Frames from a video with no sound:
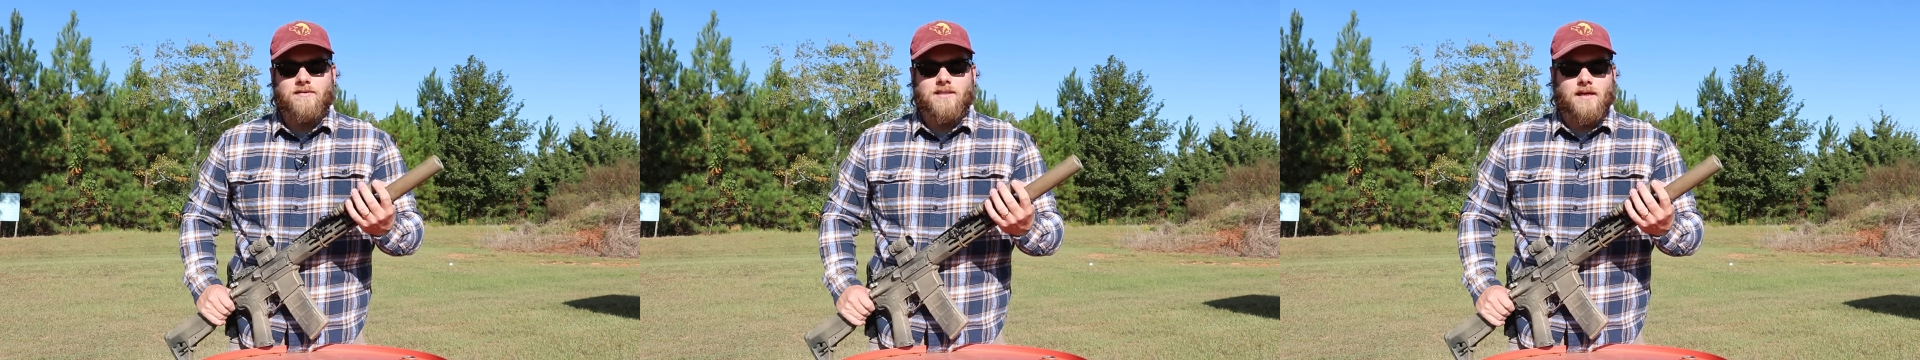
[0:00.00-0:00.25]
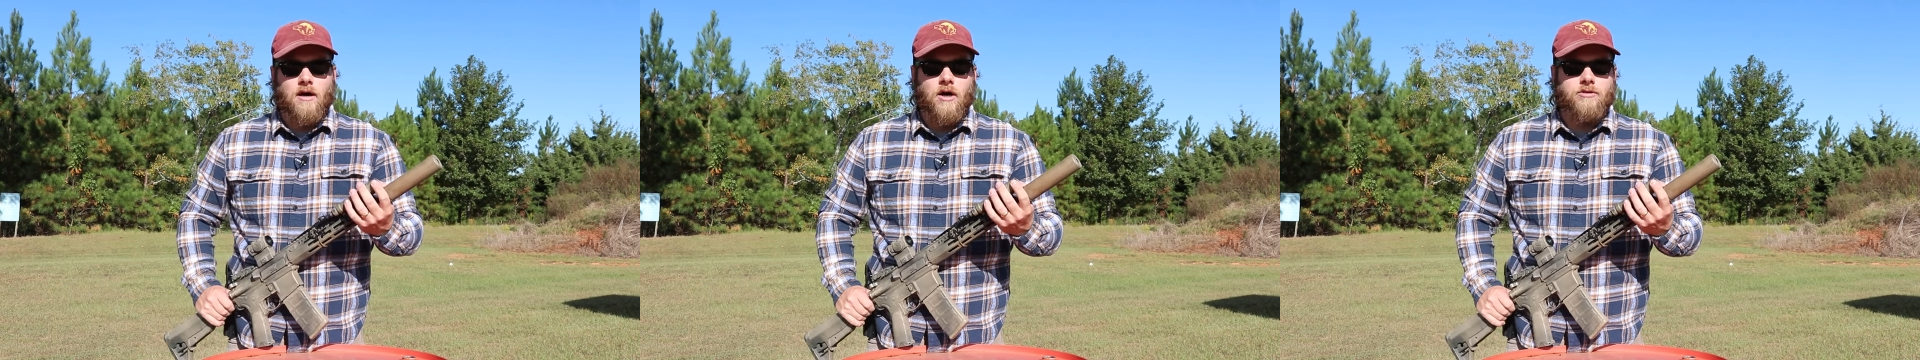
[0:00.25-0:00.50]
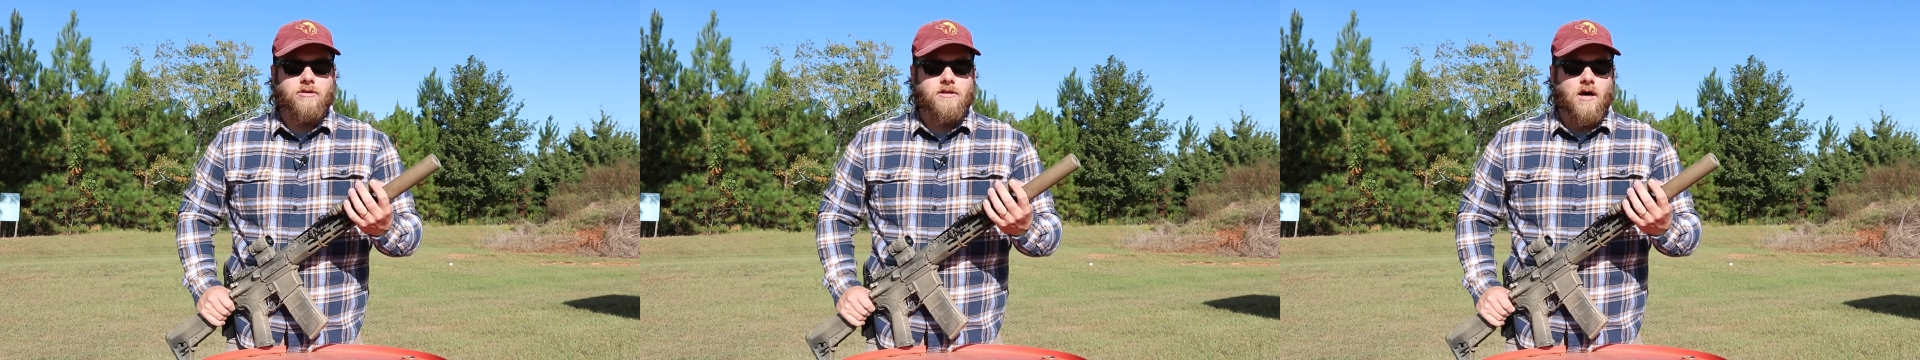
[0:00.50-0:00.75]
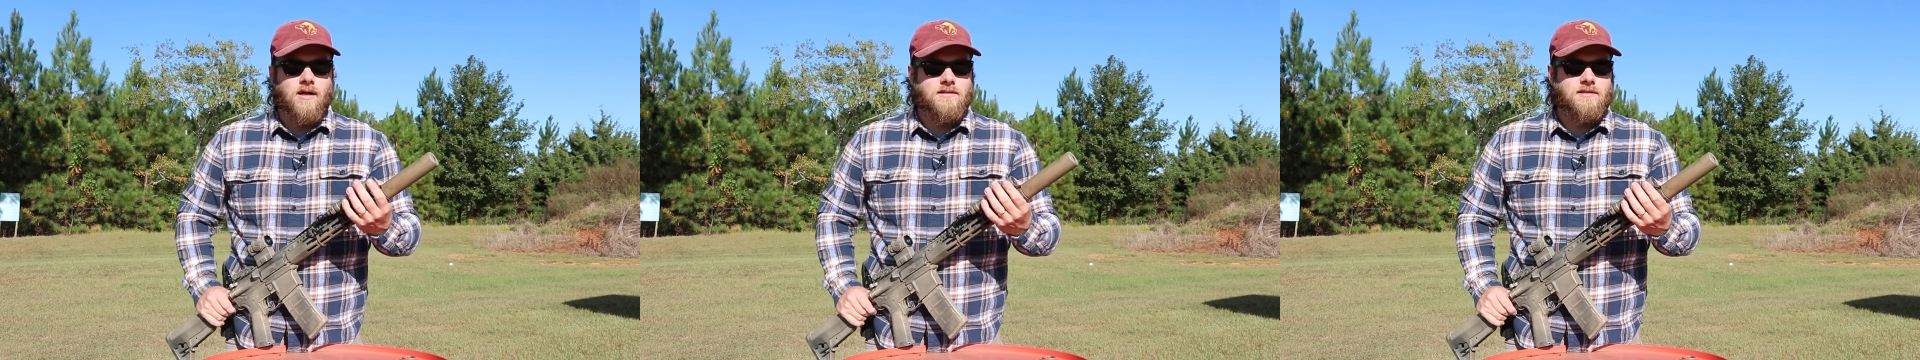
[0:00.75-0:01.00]
it's like 100
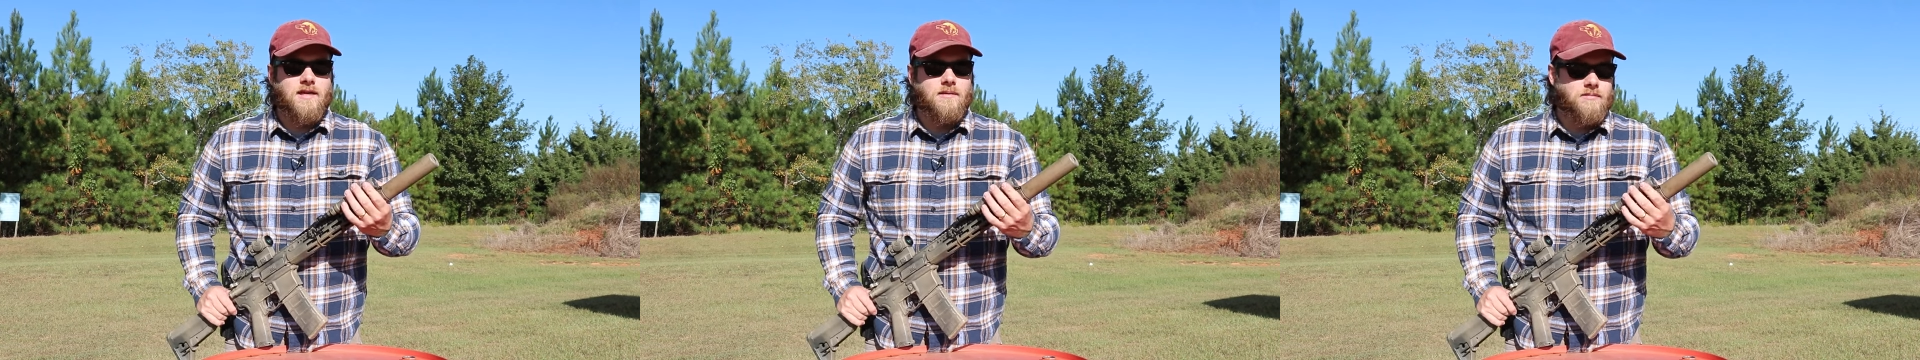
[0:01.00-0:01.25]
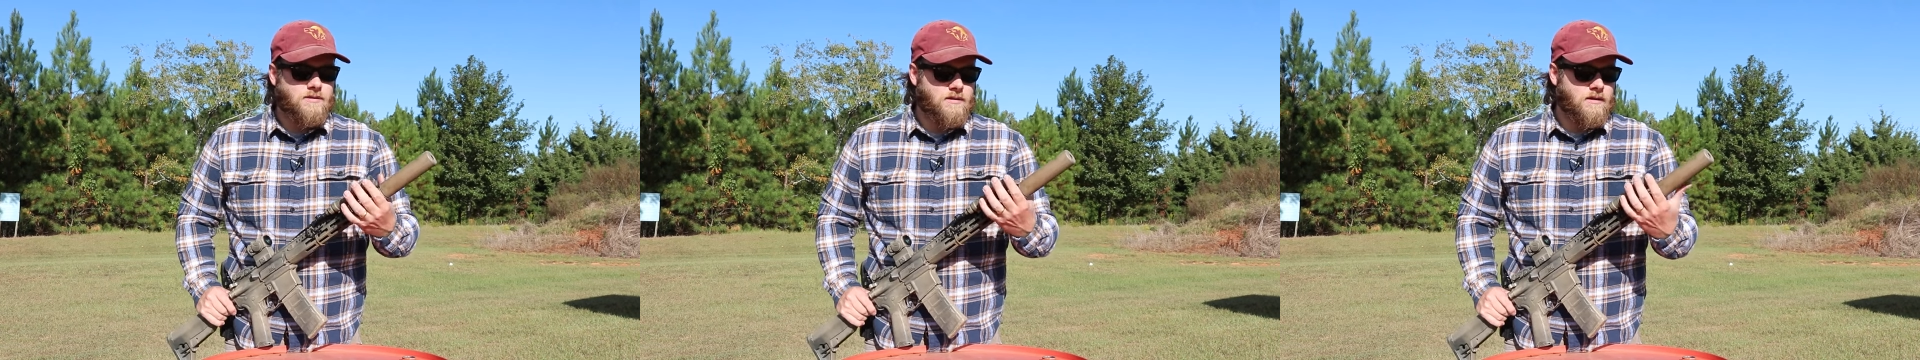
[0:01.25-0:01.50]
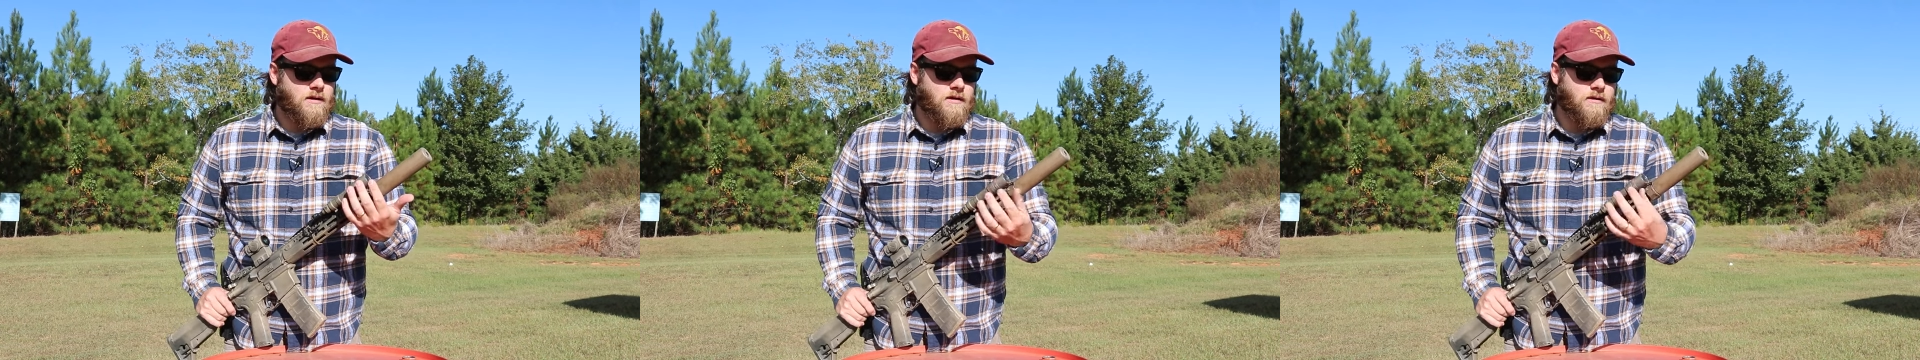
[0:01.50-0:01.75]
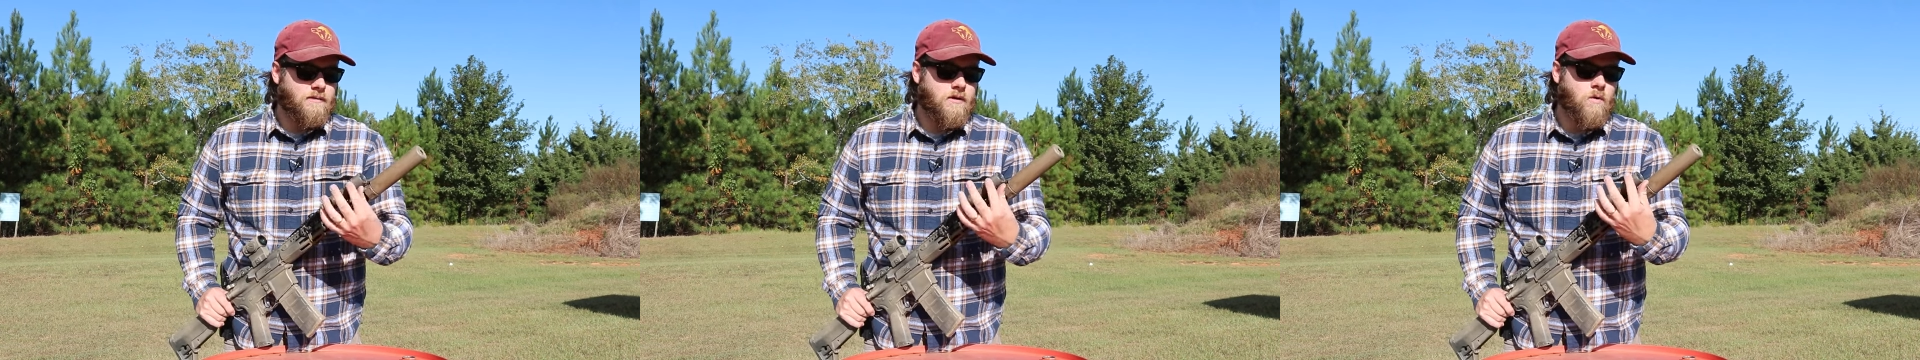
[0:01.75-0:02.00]
concepts uh,